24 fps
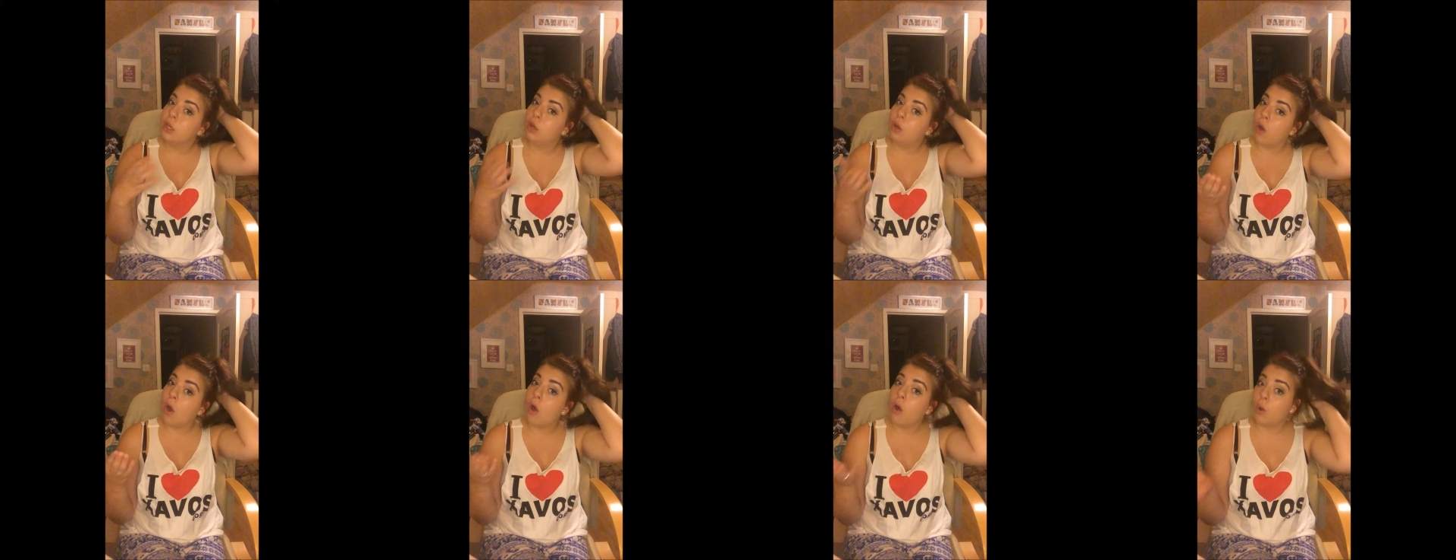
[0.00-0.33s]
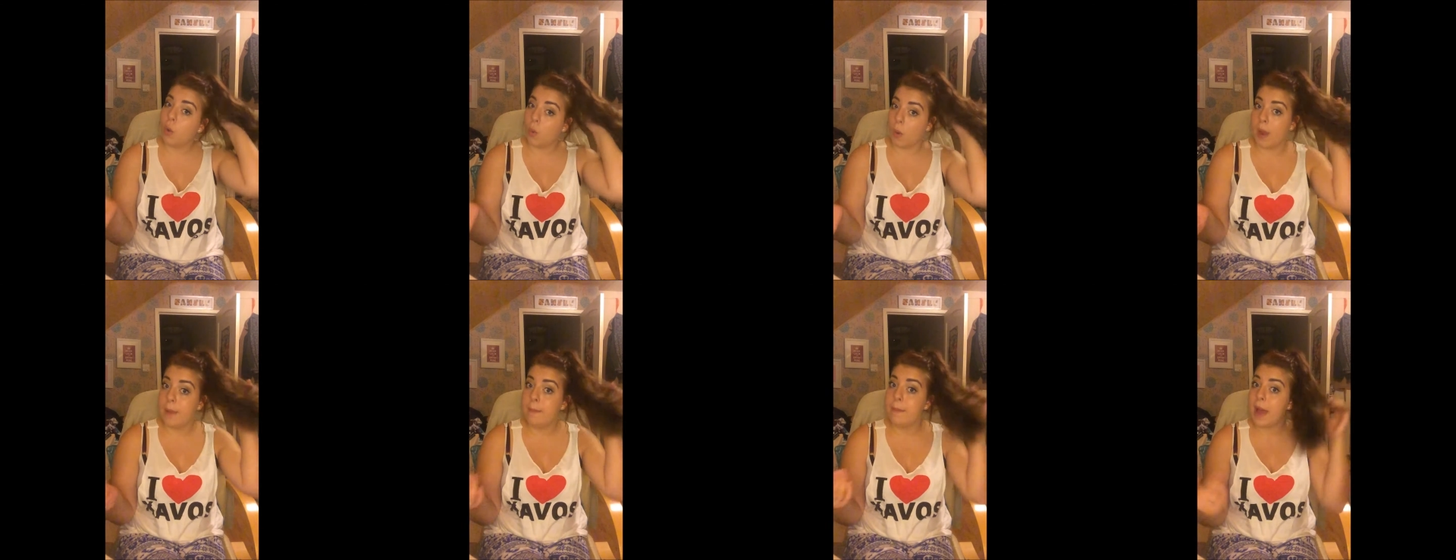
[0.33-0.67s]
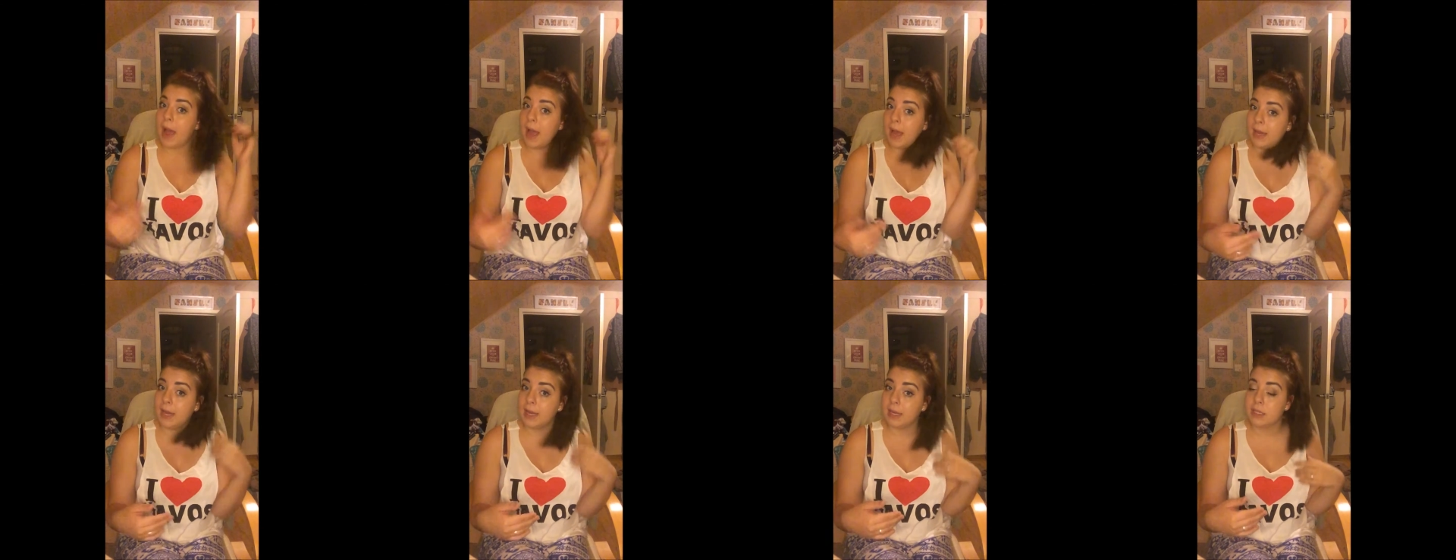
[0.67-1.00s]
got quite
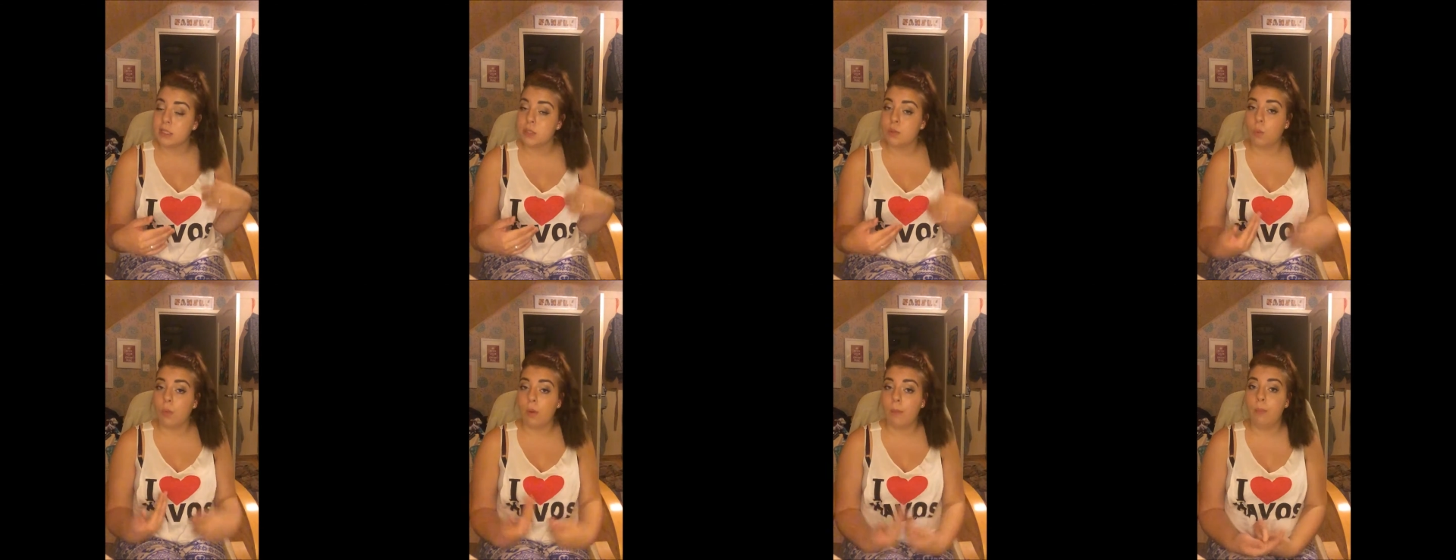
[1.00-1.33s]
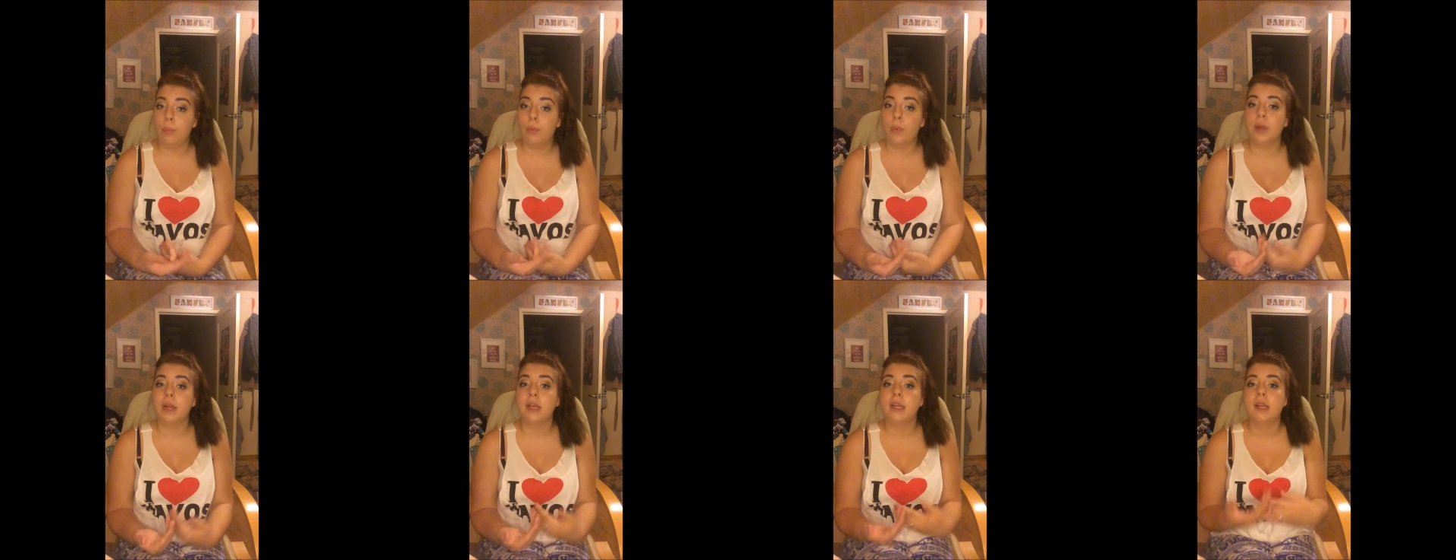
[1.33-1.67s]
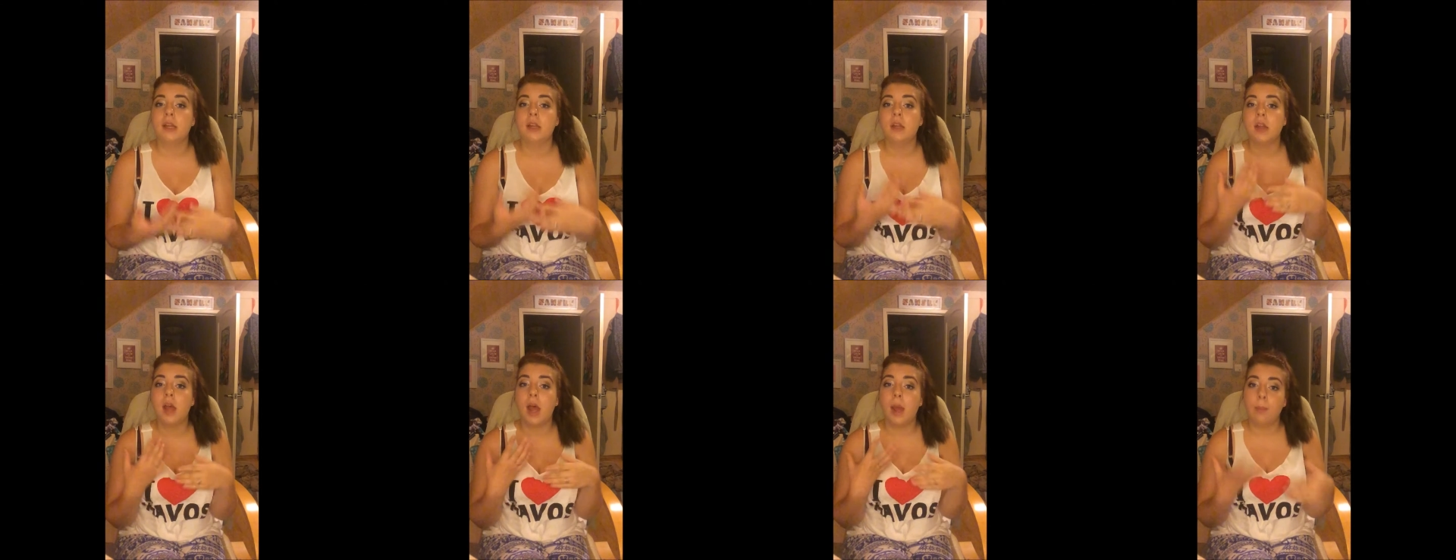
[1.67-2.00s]
panicked at one point
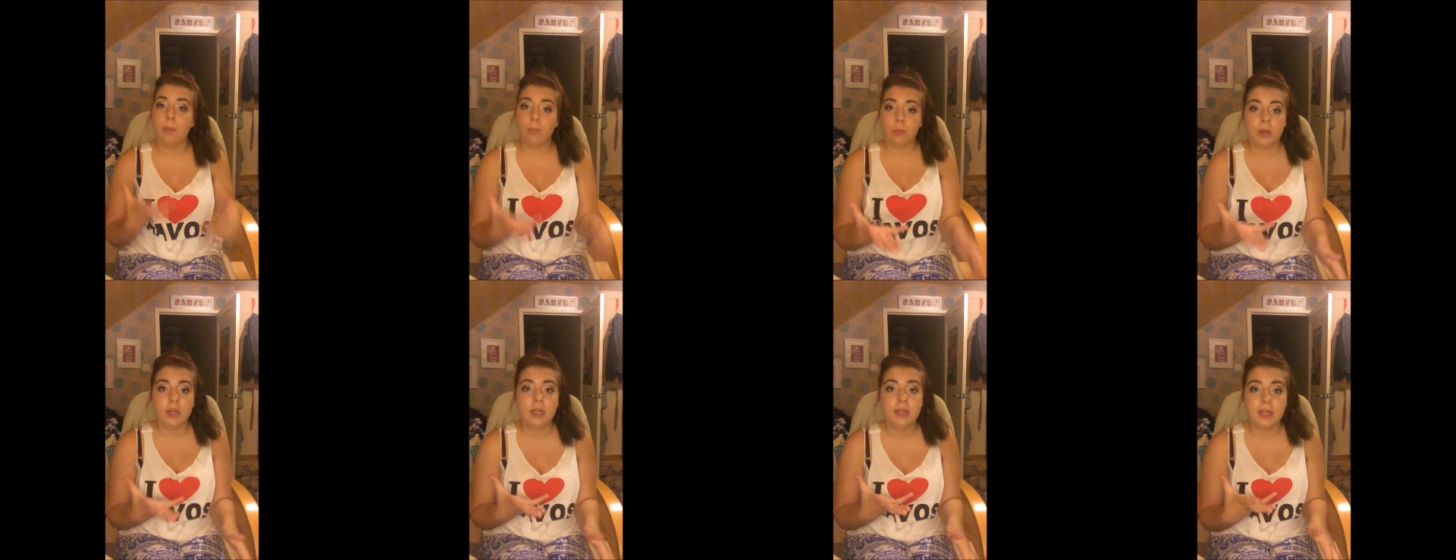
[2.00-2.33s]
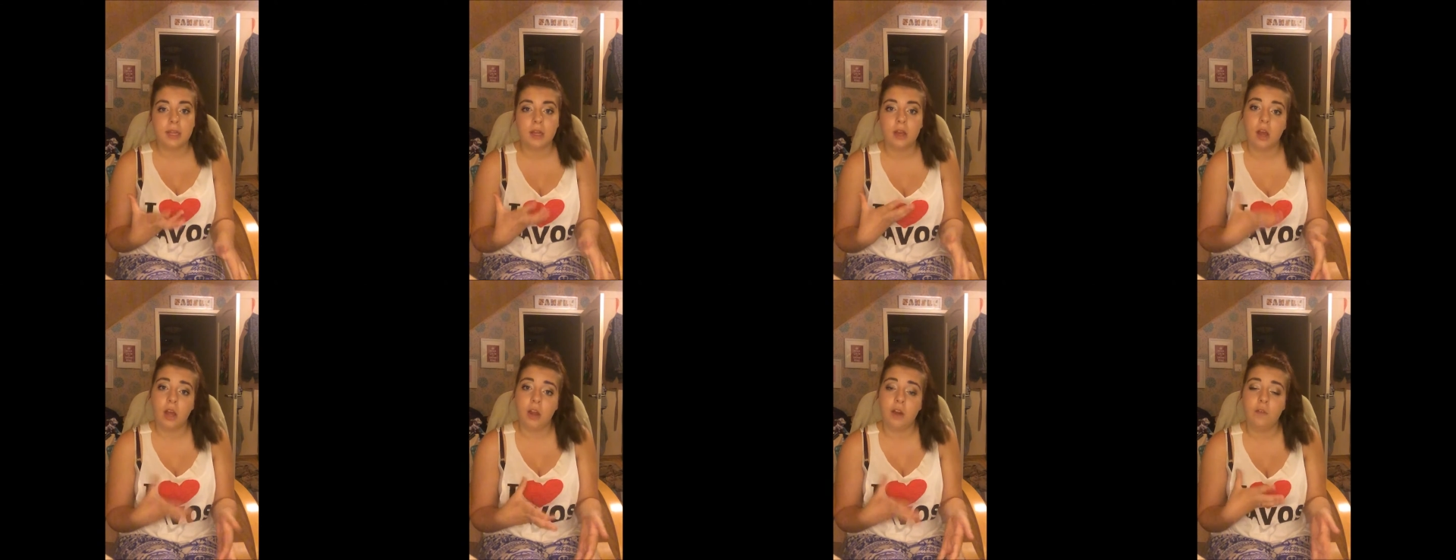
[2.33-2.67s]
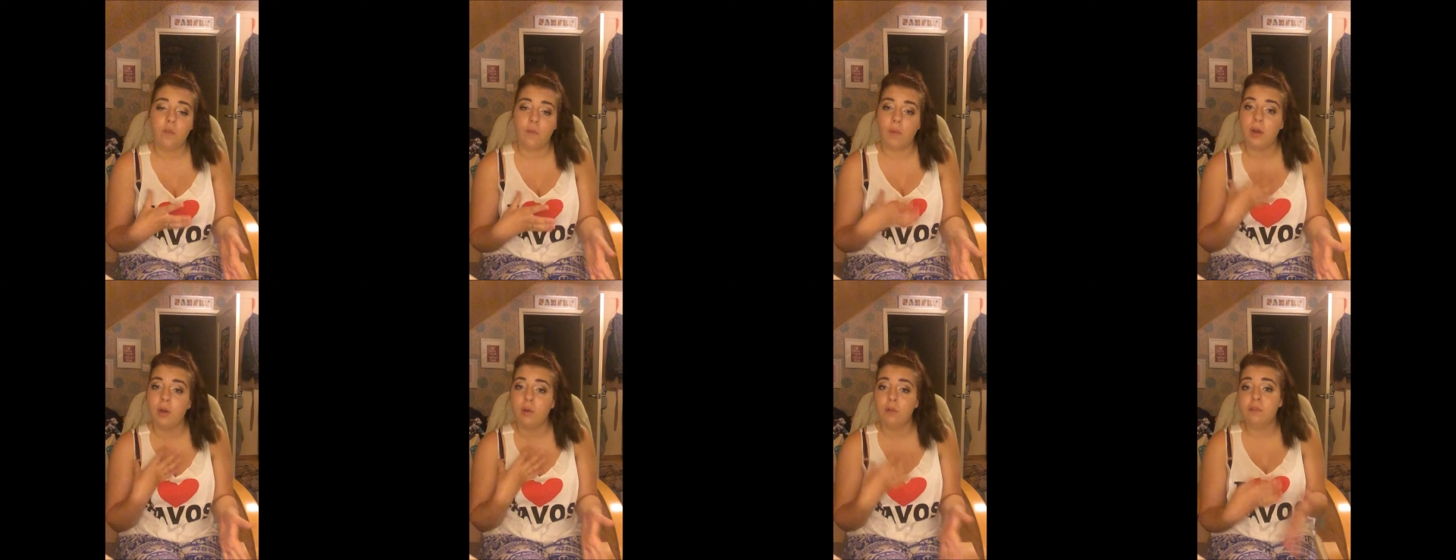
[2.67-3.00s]
and her breathing kind
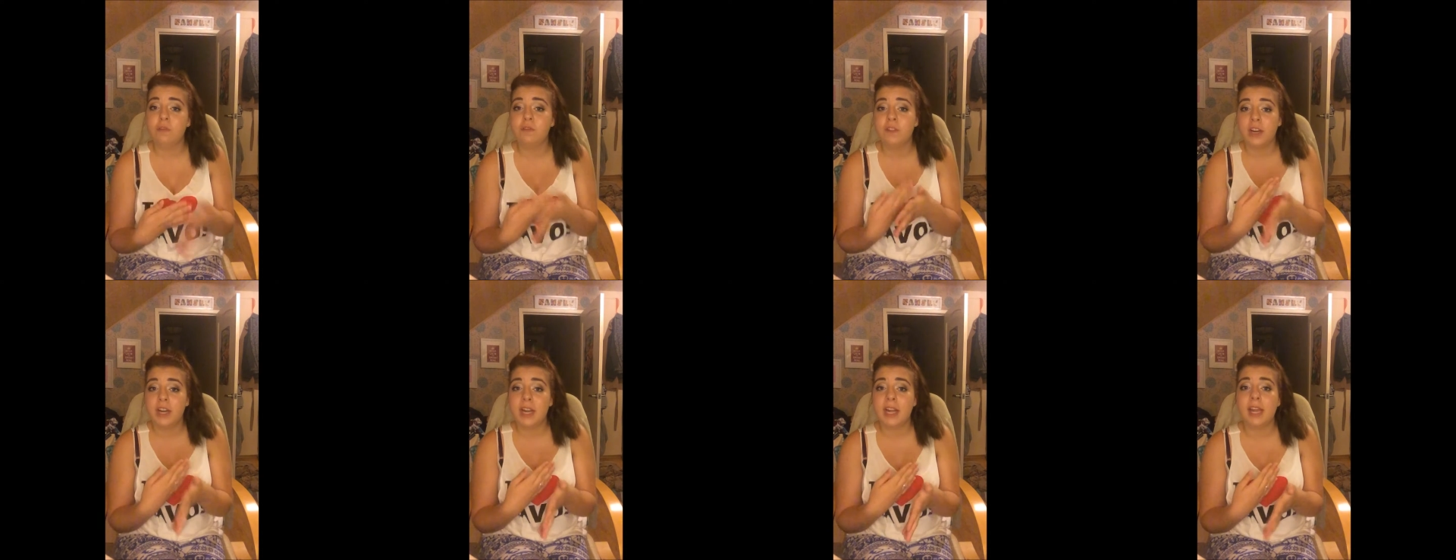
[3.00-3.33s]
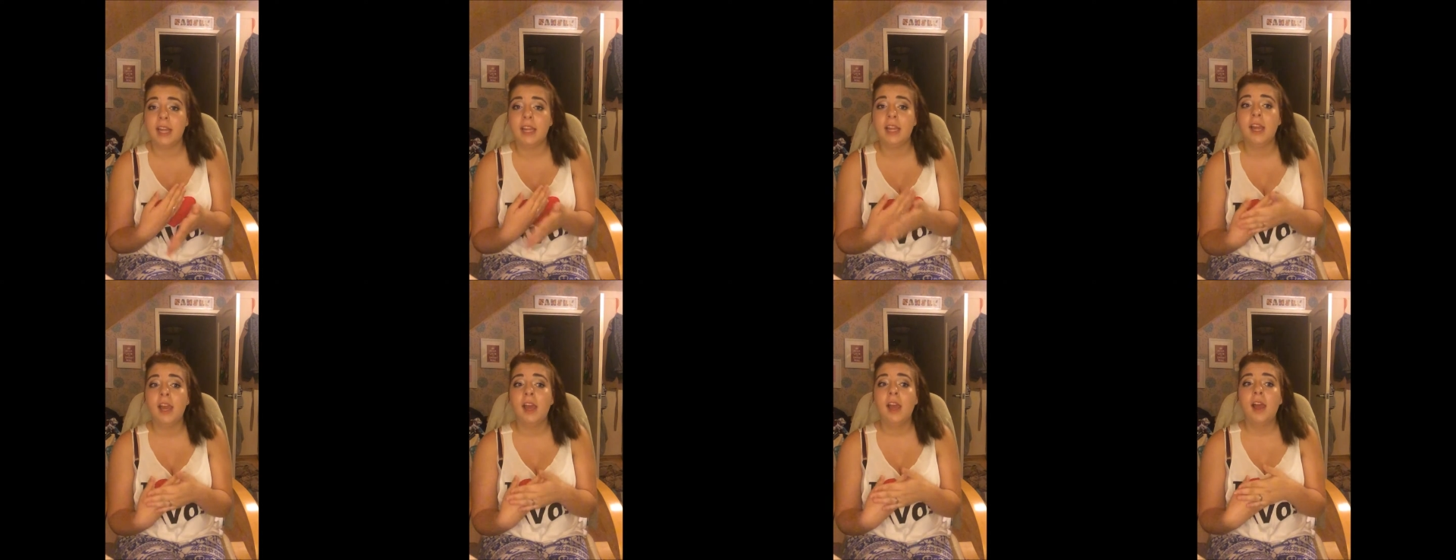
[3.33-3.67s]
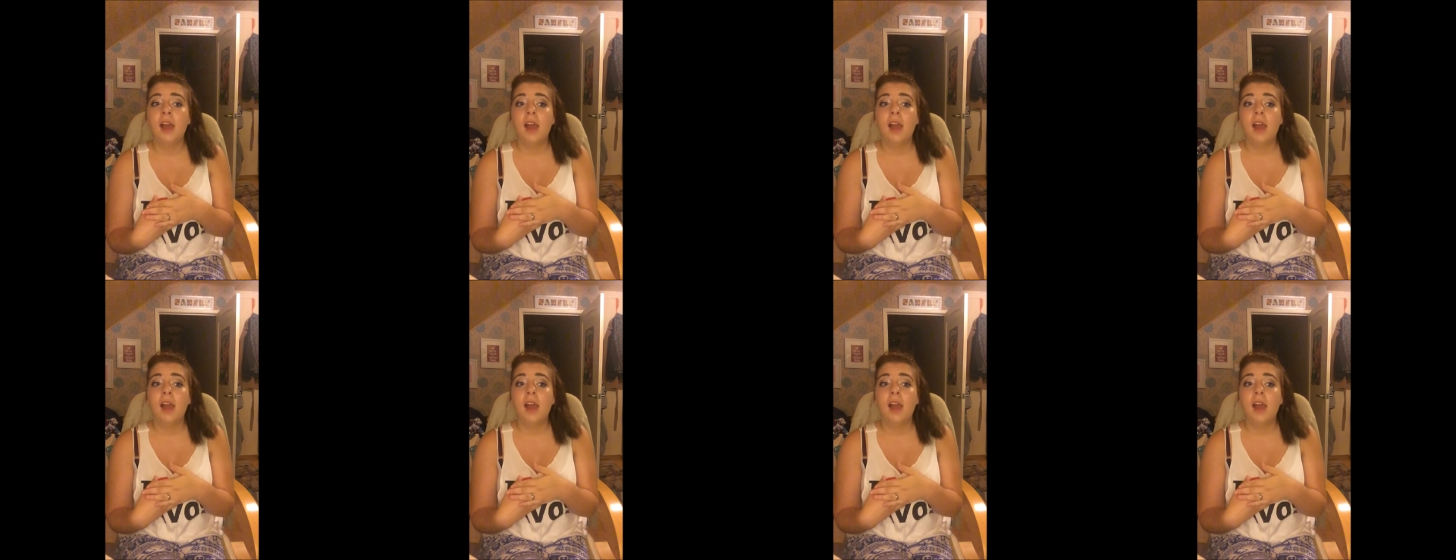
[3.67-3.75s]
of went all funny,